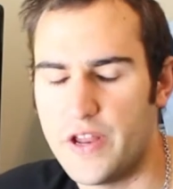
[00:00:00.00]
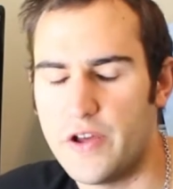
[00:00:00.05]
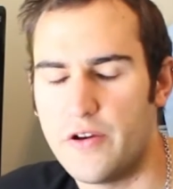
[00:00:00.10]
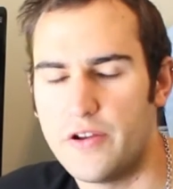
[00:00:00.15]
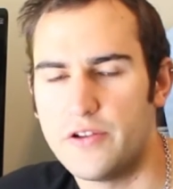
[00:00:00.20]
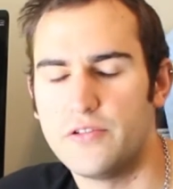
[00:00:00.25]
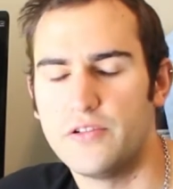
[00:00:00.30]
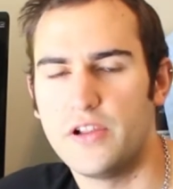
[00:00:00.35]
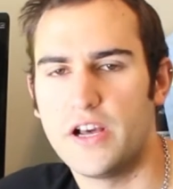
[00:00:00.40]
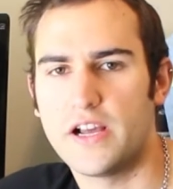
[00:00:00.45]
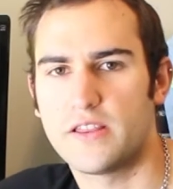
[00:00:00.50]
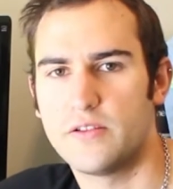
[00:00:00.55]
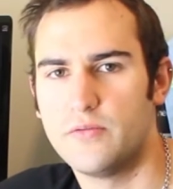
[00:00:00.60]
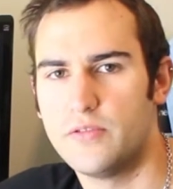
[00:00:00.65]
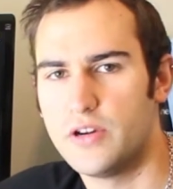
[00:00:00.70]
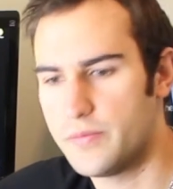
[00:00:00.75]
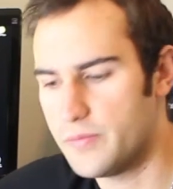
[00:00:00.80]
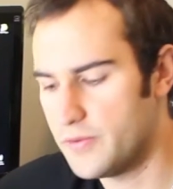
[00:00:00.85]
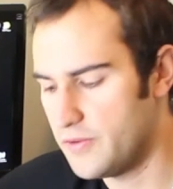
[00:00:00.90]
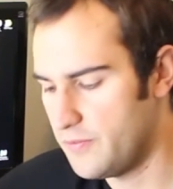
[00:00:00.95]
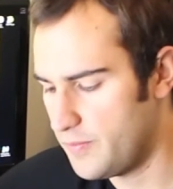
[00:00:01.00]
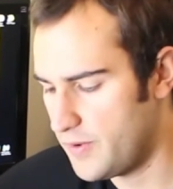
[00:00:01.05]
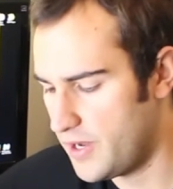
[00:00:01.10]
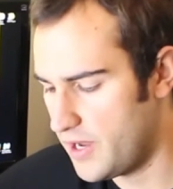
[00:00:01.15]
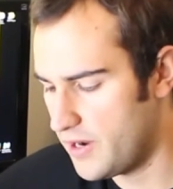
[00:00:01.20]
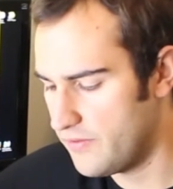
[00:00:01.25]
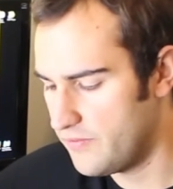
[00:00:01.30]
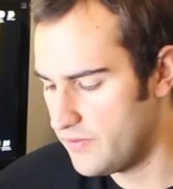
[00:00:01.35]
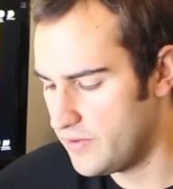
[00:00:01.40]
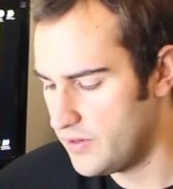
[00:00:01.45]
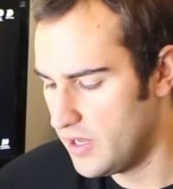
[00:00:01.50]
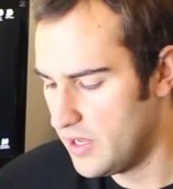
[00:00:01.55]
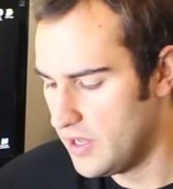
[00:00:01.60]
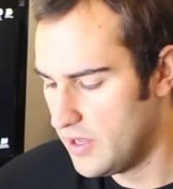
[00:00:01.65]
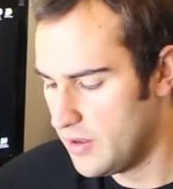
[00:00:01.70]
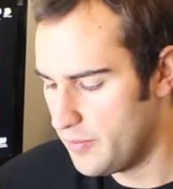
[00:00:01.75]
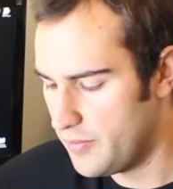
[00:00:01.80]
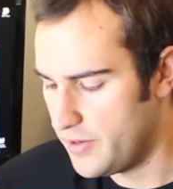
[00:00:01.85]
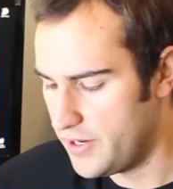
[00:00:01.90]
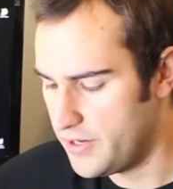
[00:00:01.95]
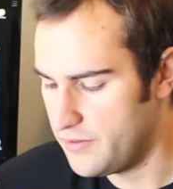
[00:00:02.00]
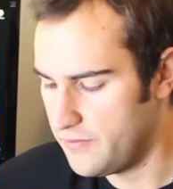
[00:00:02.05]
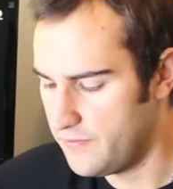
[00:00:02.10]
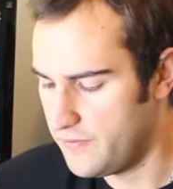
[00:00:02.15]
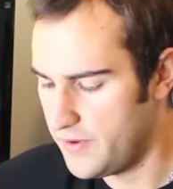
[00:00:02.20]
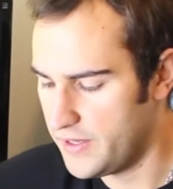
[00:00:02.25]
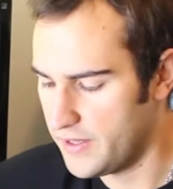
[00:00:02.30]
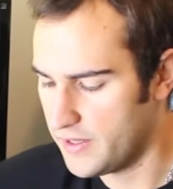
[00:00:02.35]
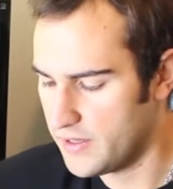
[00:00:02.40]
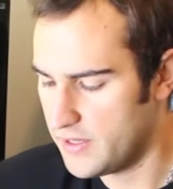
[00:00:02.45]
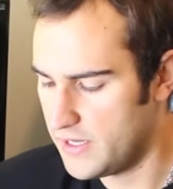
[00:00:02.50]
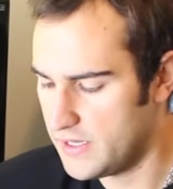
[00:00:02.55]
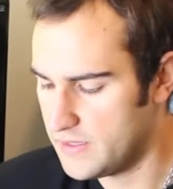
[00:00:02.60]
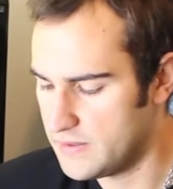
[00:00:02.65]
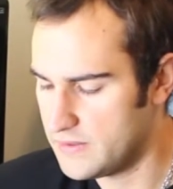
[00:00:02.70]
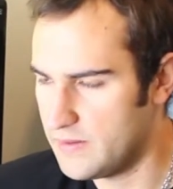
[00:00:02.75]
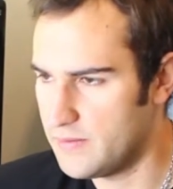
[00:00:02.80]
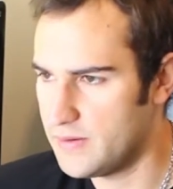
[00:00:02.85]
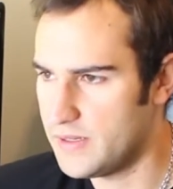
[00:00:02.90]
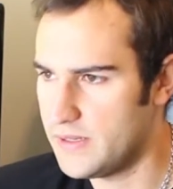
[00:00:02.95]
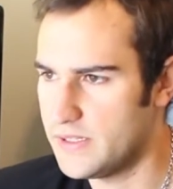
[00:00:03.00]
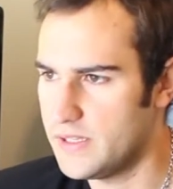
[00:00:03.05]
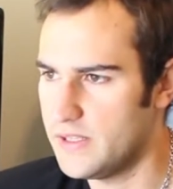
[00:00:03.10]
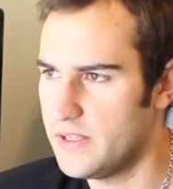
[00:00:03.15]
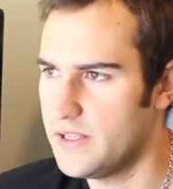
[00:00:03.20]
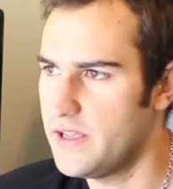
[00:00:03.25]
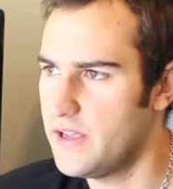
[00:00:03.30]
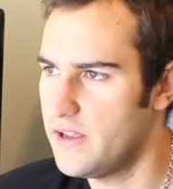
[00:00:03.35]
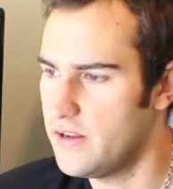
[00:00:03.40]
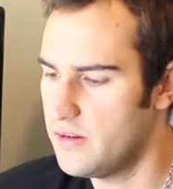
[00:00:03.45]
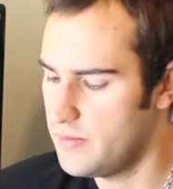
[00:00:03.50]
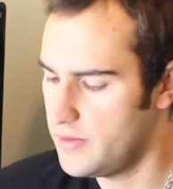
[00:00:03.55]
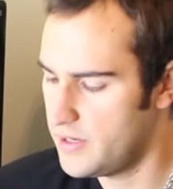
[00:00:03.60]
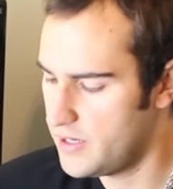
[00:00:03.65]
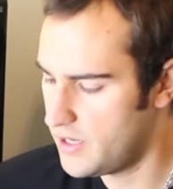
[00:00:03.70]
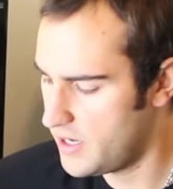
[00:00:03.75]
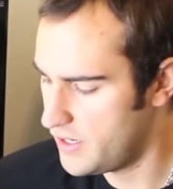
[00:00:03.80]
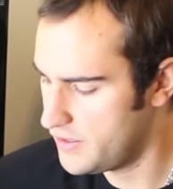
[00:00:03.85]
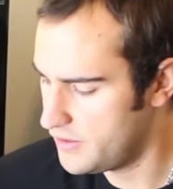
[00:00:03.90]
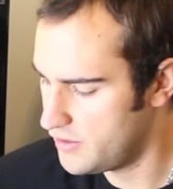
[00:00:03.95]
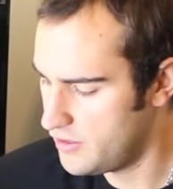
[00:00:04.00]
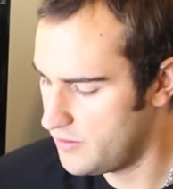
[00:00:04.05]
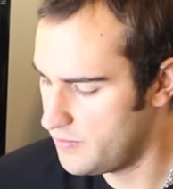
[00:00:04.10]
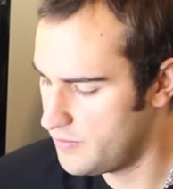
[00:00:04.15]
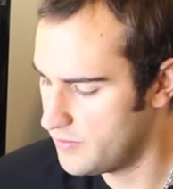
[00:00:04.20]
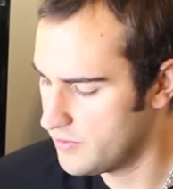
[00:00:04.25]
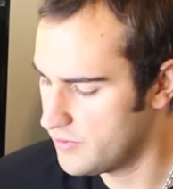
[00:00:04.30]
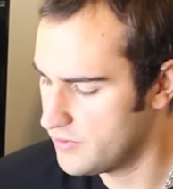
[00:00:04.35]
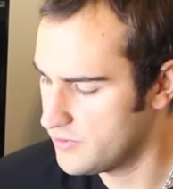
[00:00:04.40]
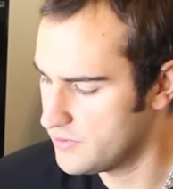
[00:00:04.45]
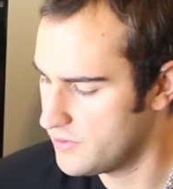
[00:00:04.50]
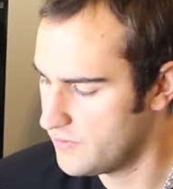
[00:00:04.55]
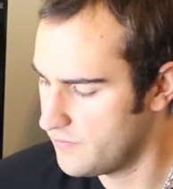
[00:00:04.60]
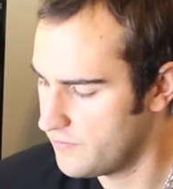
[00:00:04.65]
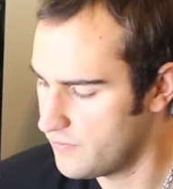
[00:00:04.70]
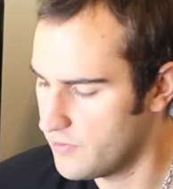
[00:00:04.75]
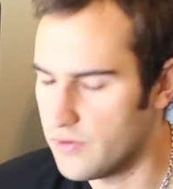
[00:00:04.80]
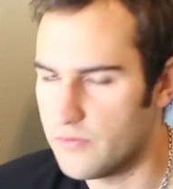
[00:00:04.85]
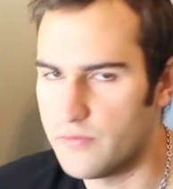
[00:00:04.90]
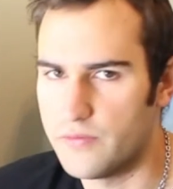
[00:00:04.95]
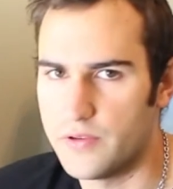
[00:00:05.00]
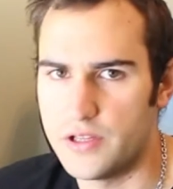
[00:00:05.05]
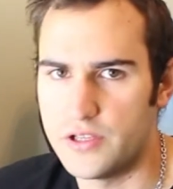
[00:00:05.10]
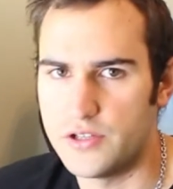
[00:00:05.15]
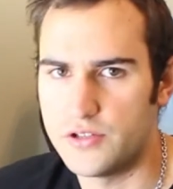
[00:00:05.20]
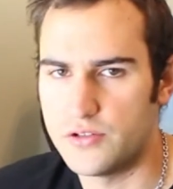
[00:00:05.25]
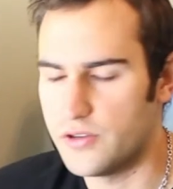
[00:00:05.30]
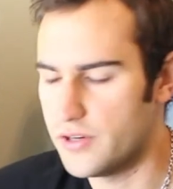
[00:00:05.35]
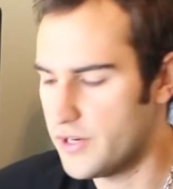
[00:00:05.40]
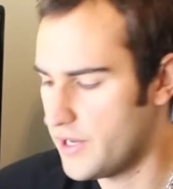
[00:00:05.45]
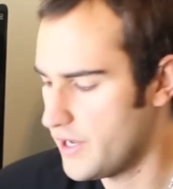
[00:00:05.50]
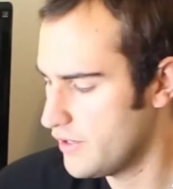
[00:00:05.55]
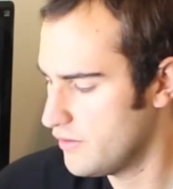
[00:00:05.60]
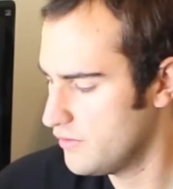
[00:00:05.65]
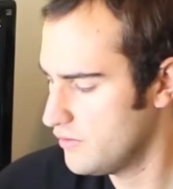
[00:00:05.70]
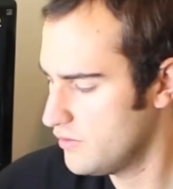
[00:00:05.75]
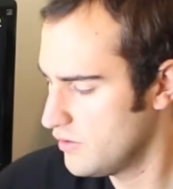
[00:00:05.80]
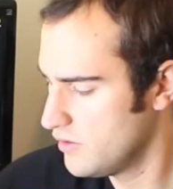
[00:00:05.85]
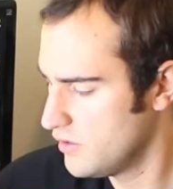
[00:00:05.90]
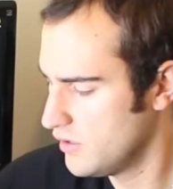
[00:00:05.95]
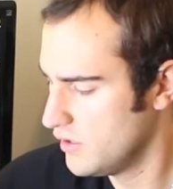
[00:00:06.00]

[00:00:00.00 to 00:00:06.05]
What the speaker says: do like the waterproof part of it, but I do find the clasp sometimes a little bit hard to open because I've got really short nails.